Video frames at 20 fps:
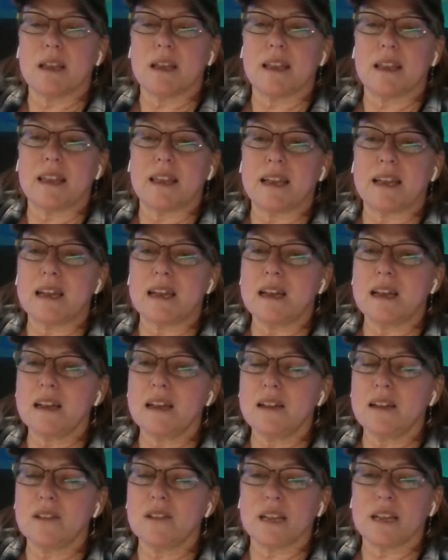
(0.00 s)

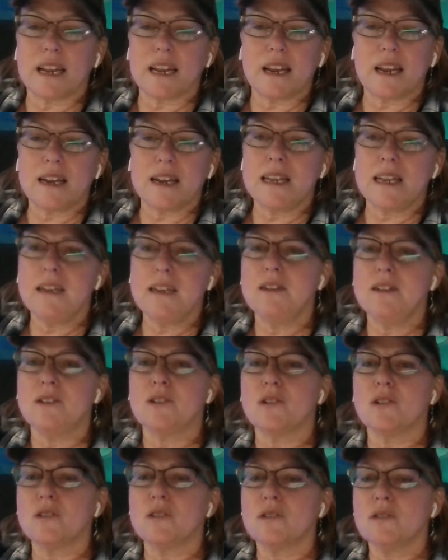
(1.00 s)
Yeah, Annie,
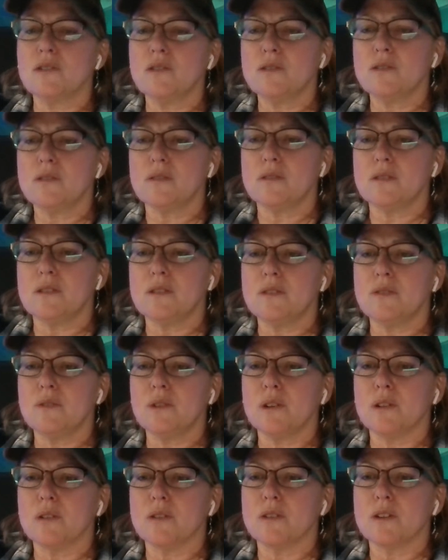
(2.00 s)
girl, you
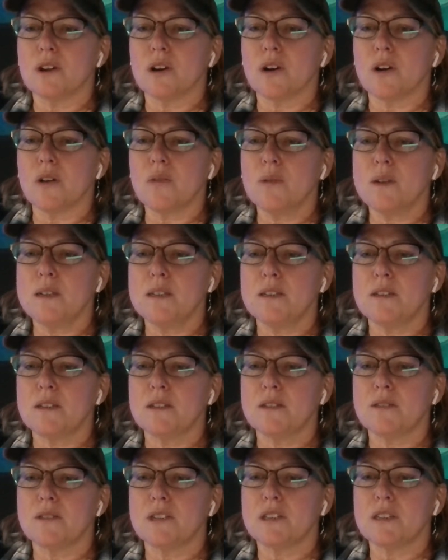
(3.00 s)
are
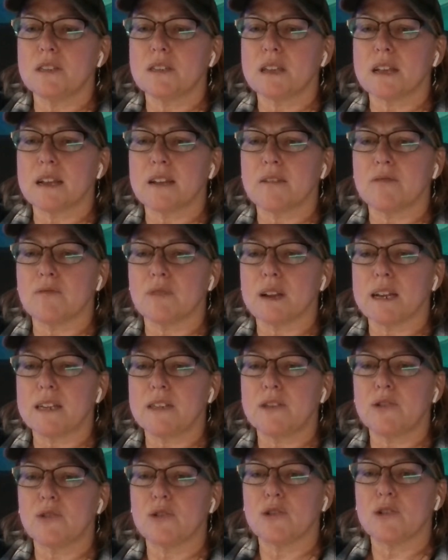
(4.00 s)
always just like
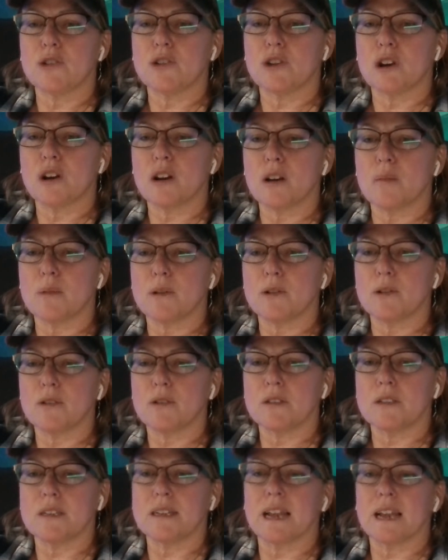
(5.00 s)
razor sharp. You're
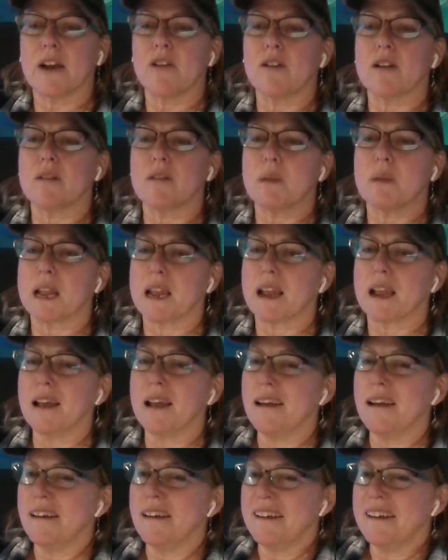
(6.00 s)
scaring me.
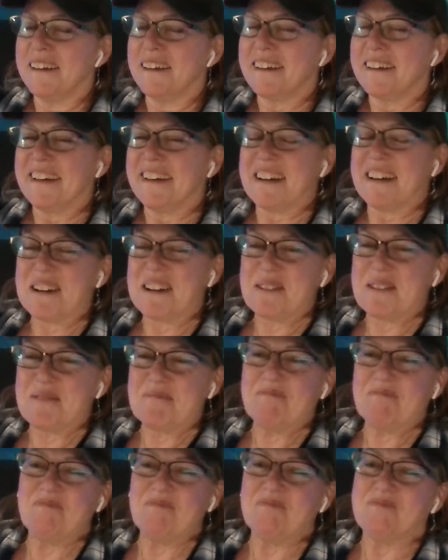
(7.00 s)

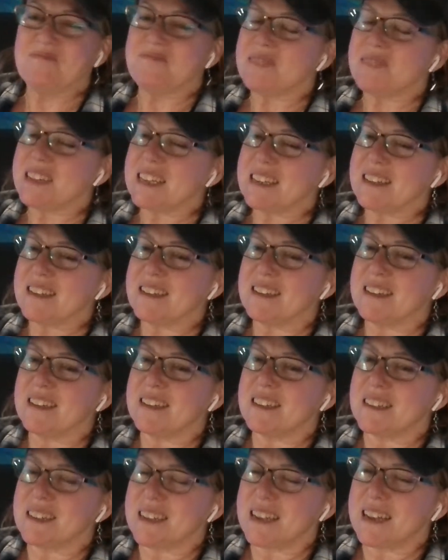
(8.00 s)
Um,
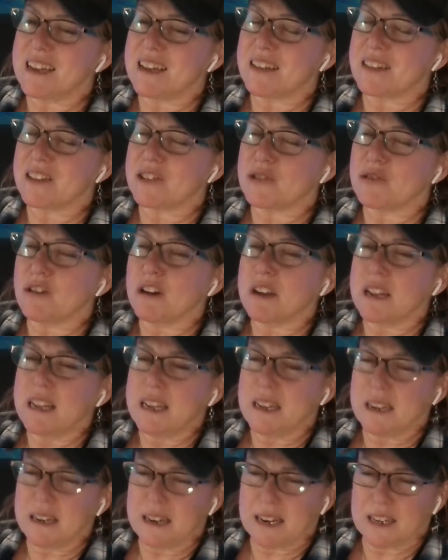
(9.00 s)
yeah, the Truckee
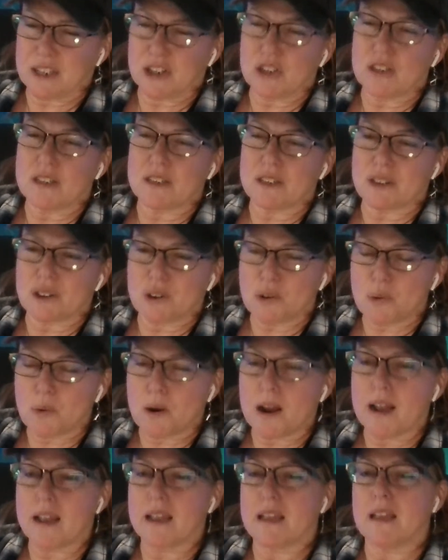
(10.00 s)
connections to
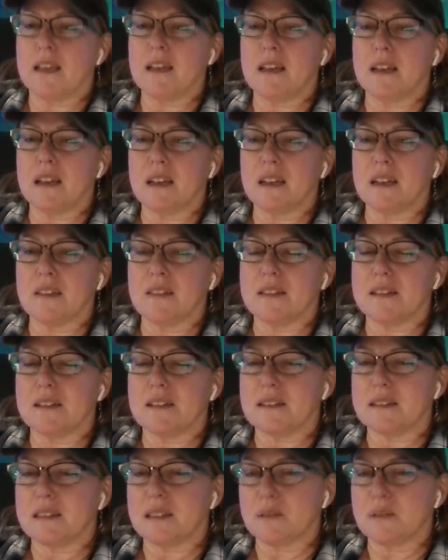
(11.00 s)
Hawaii,
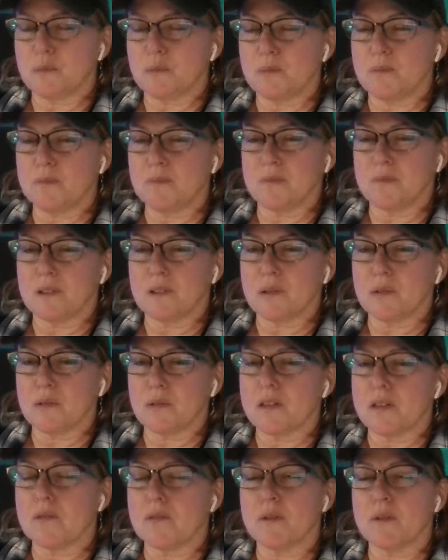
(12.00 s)
and then the whole
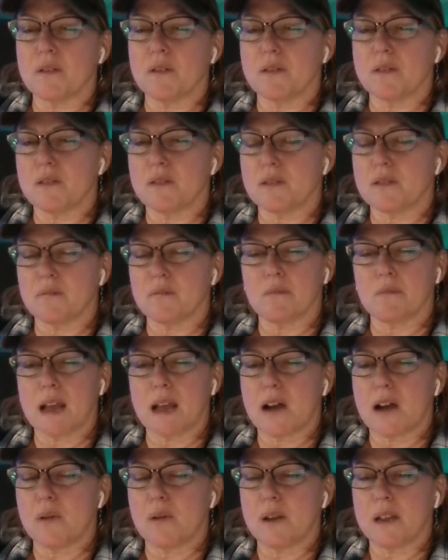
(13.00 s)
thing with
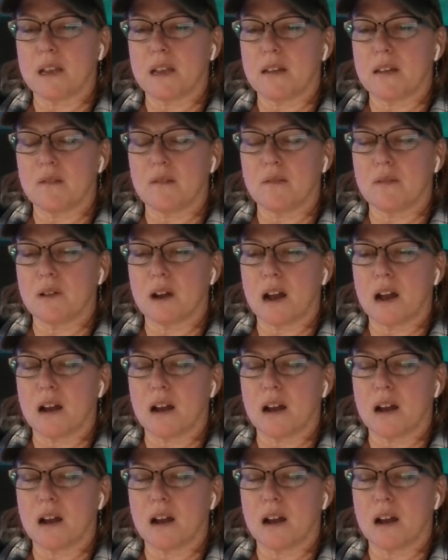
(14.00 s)
Maui,